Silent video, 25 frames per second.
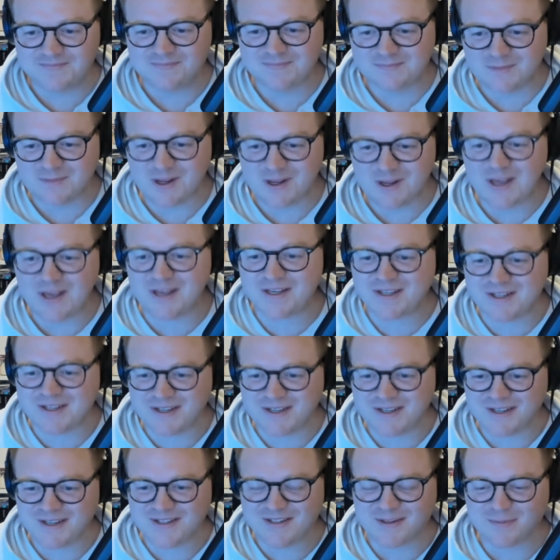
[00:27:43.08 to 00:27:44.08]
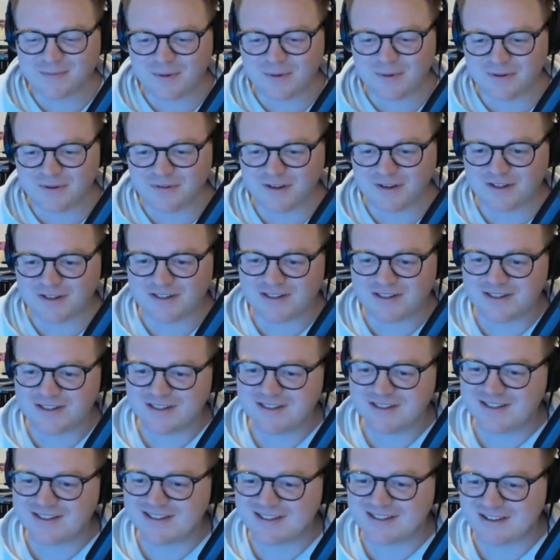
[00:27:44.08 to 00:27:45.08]
Yes, it's perfect.
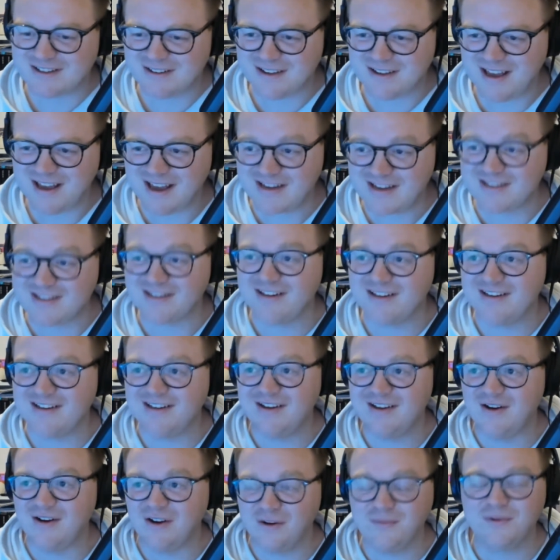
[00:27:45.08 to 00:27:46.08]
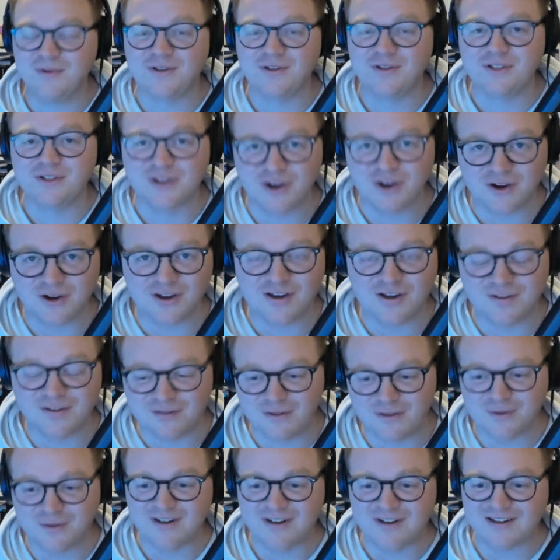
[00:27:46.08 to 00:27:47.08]
She's actually almost talking
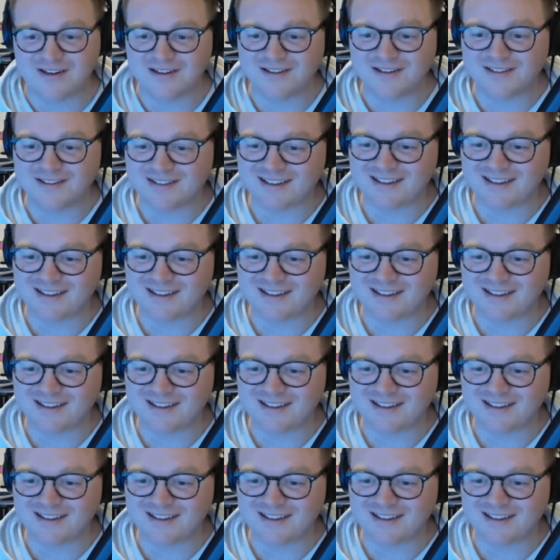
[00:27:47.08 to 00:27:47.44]
fluently. Like,